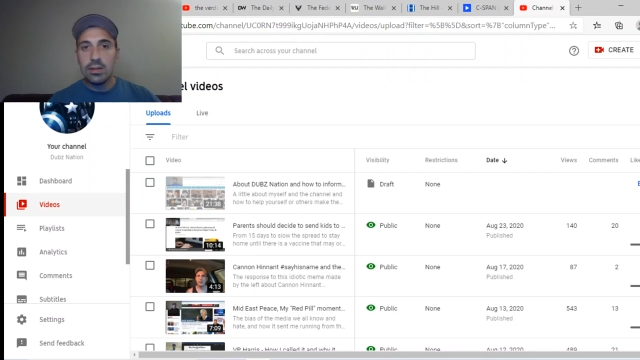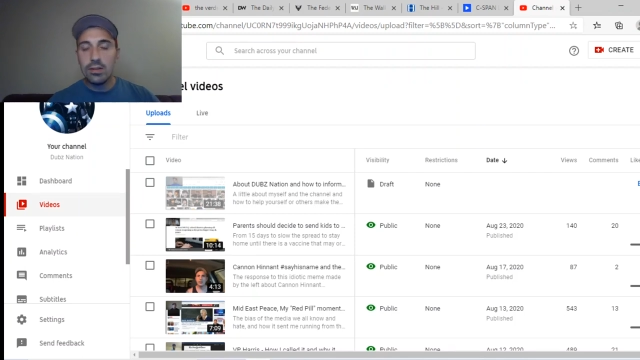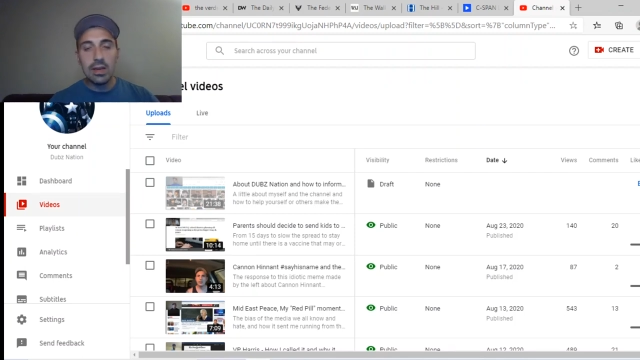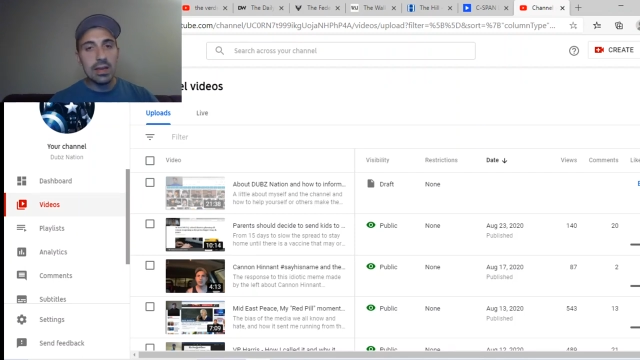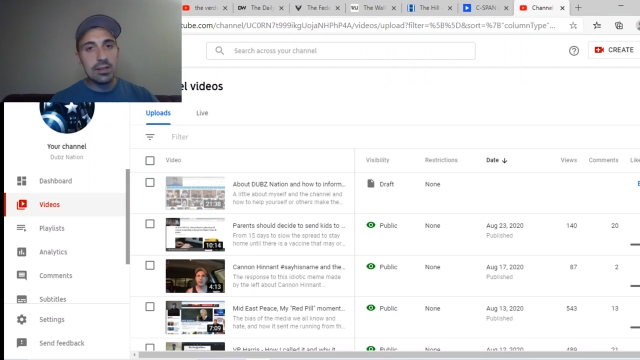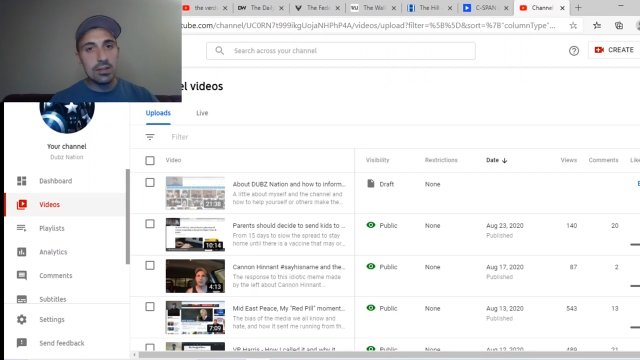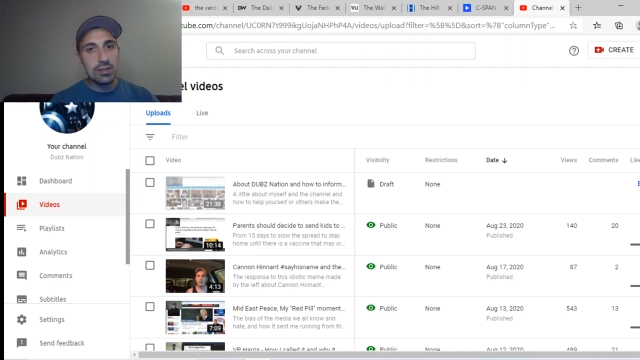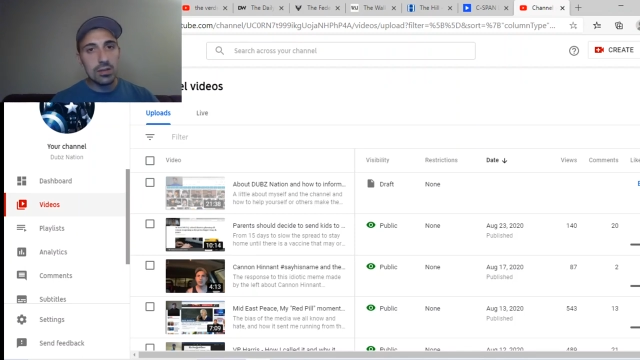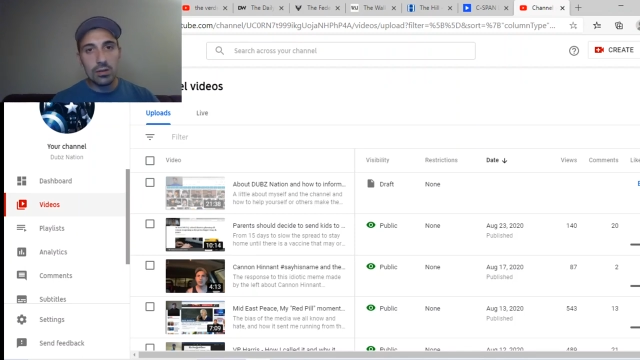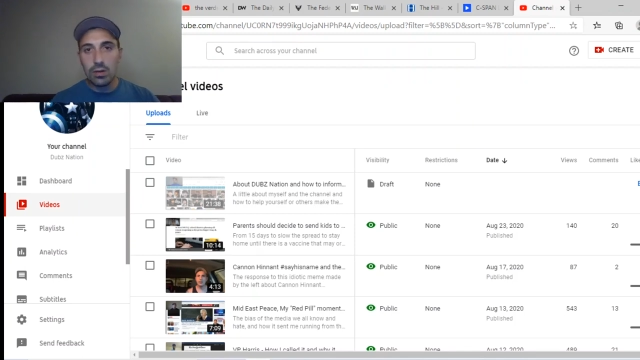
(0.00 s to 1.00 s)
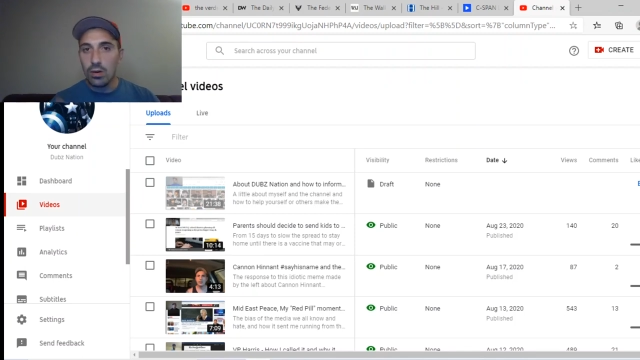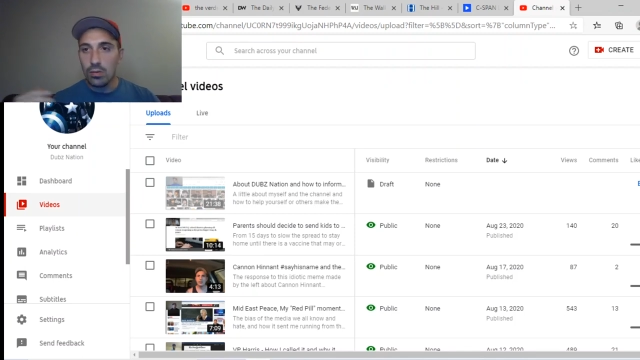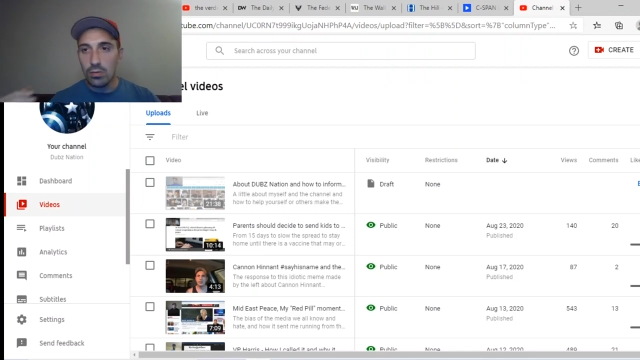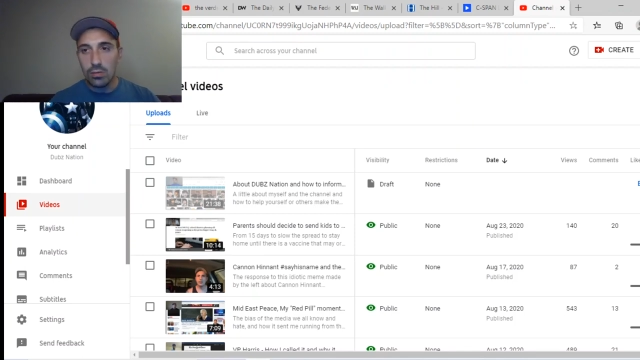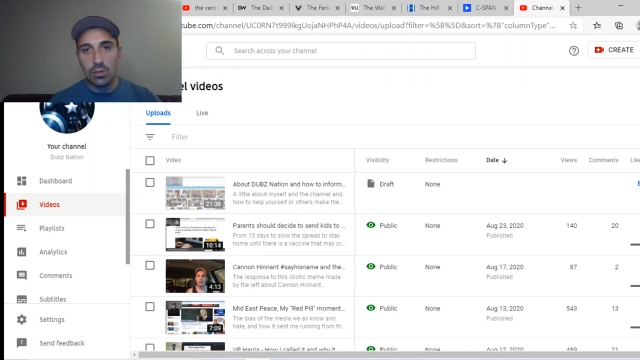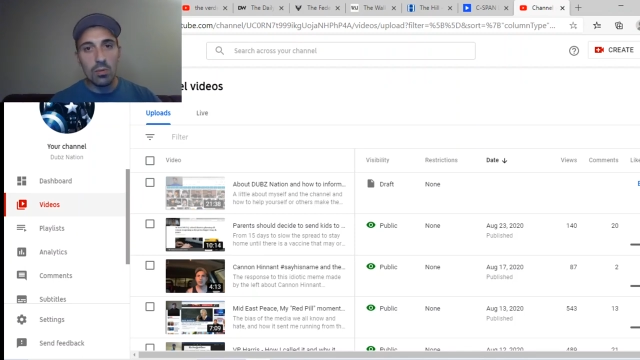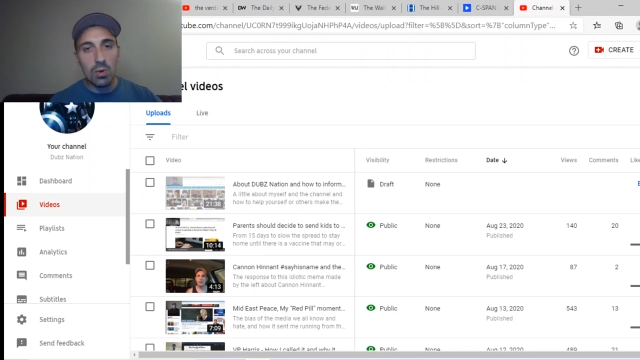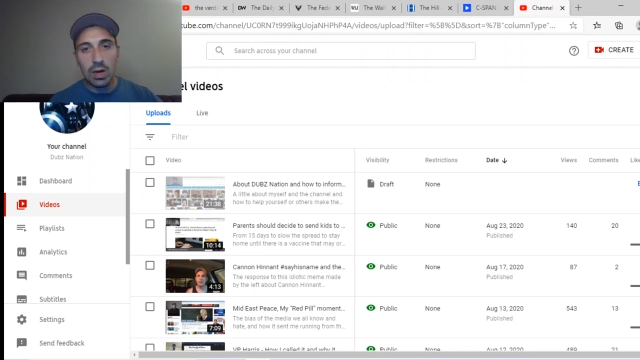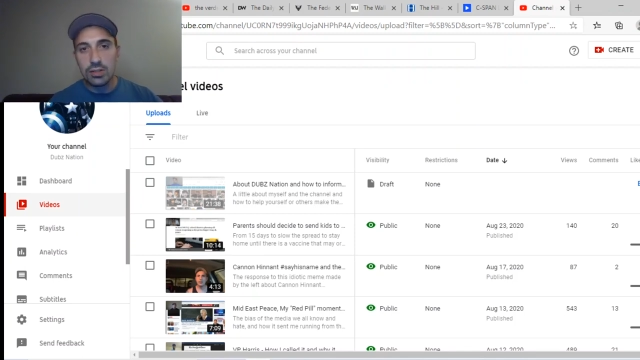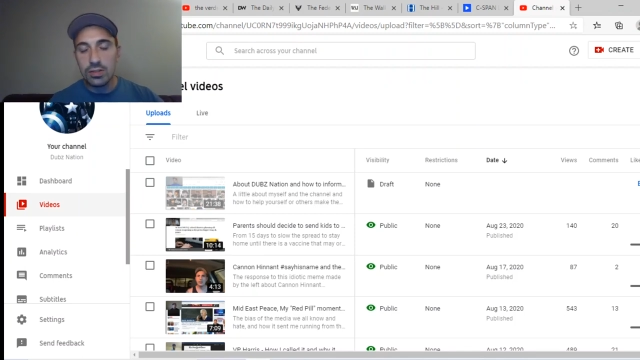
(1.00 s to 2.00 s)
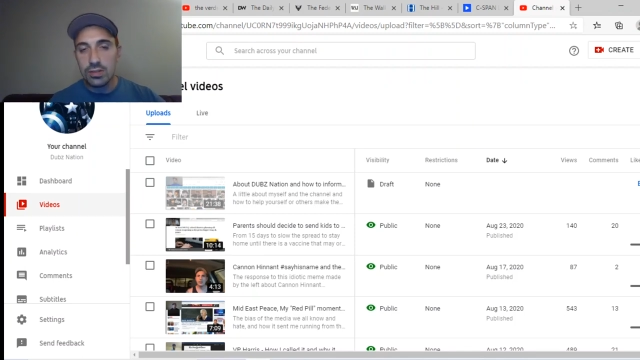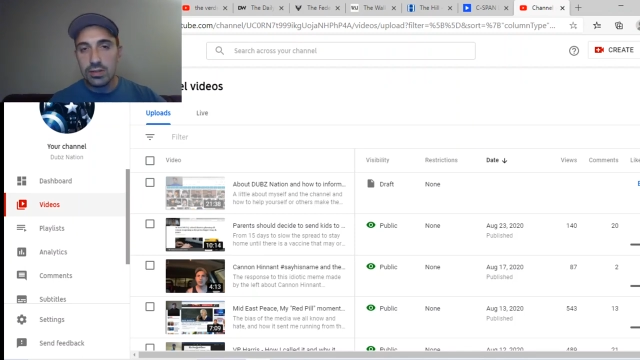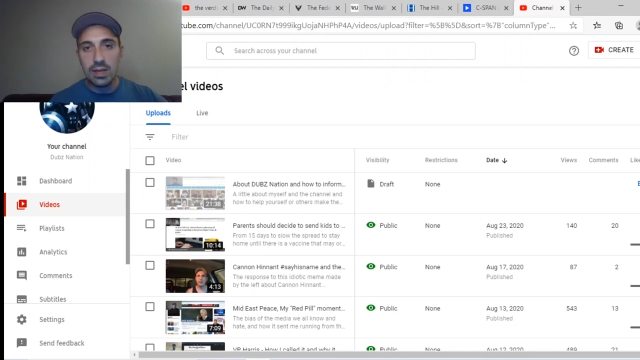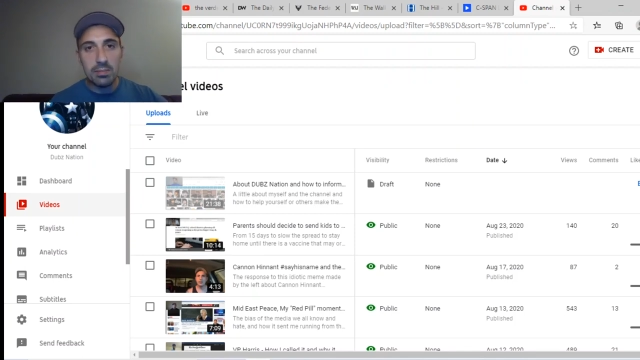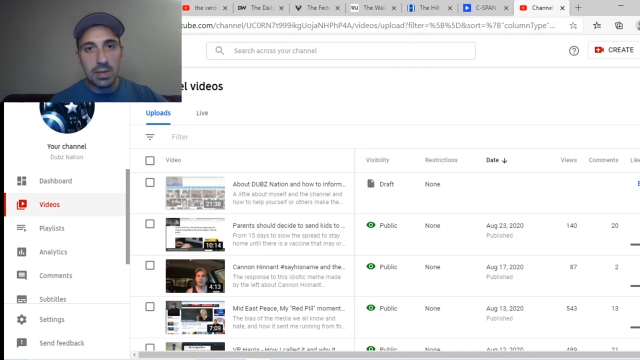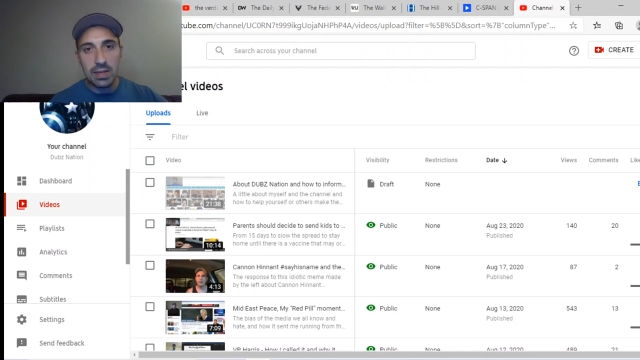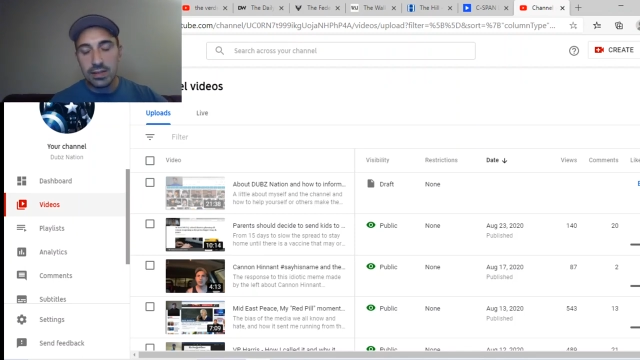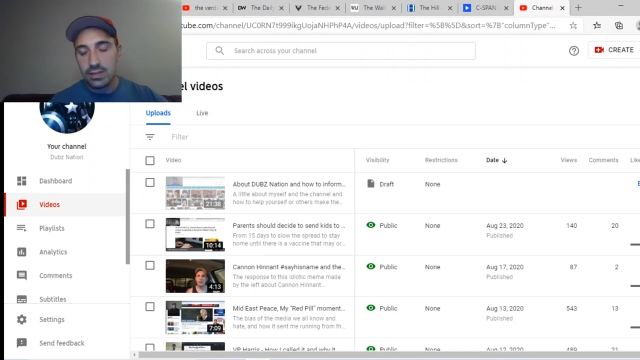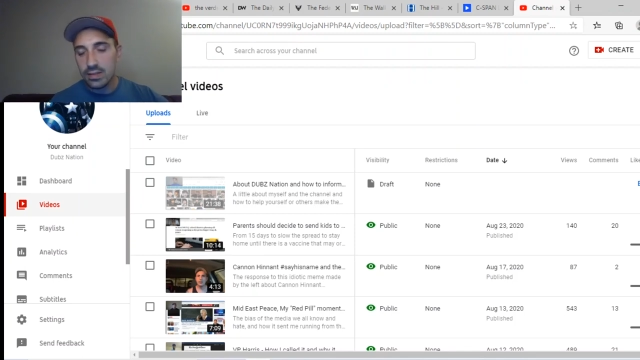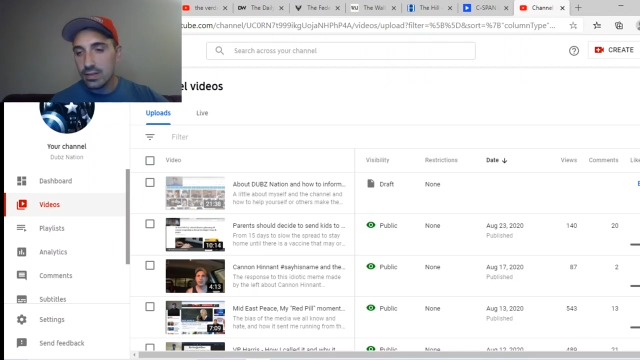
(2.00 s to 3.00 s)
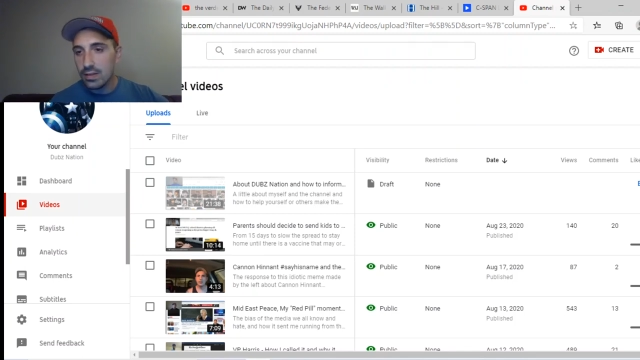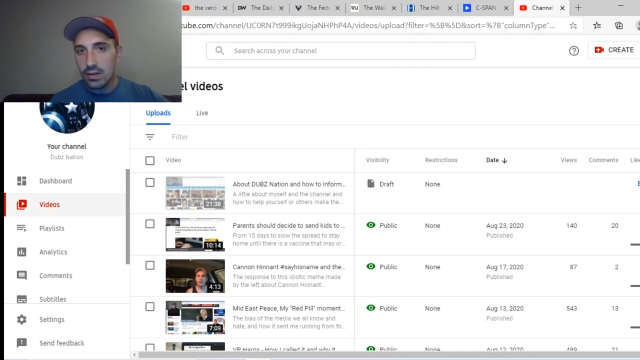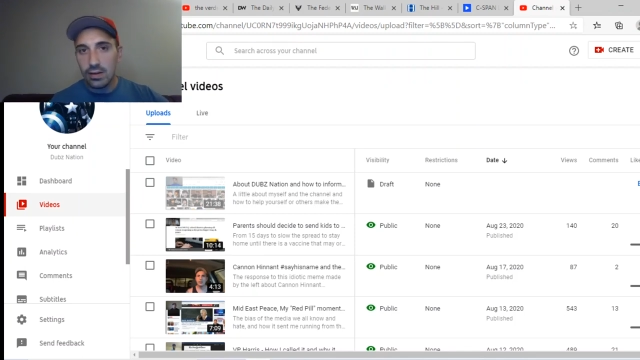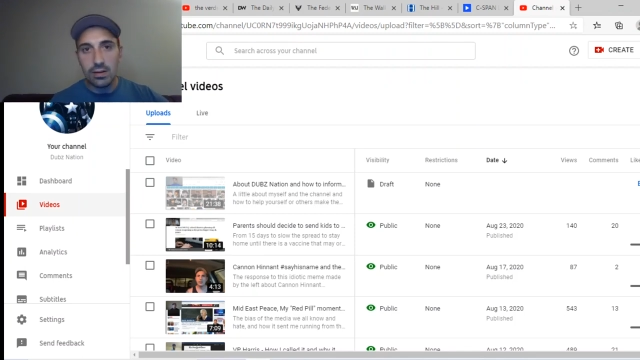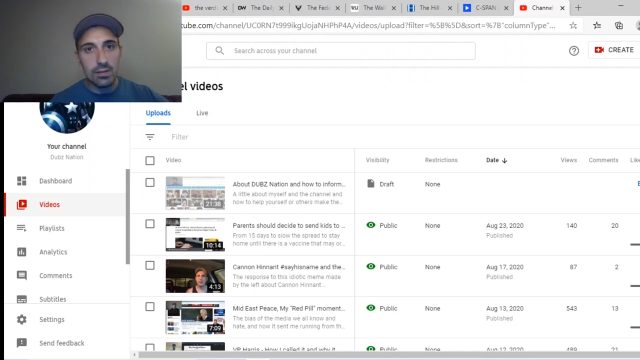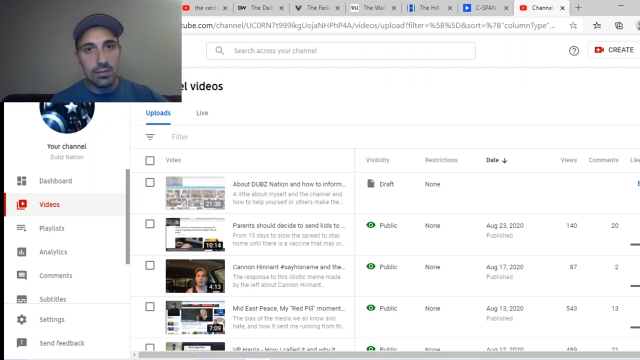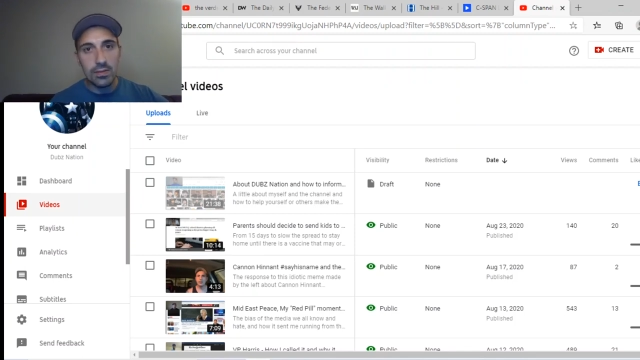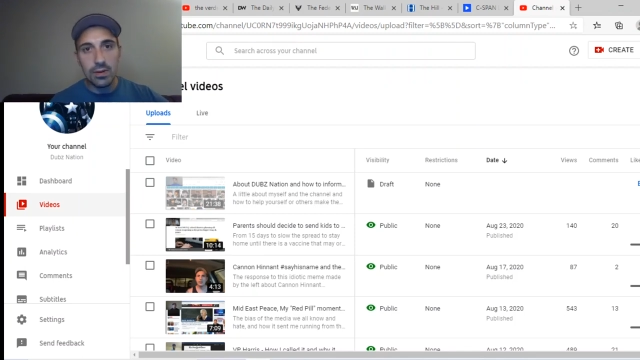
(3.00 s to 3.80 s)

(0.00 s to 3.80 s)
You can't just go and watch 10 minutes of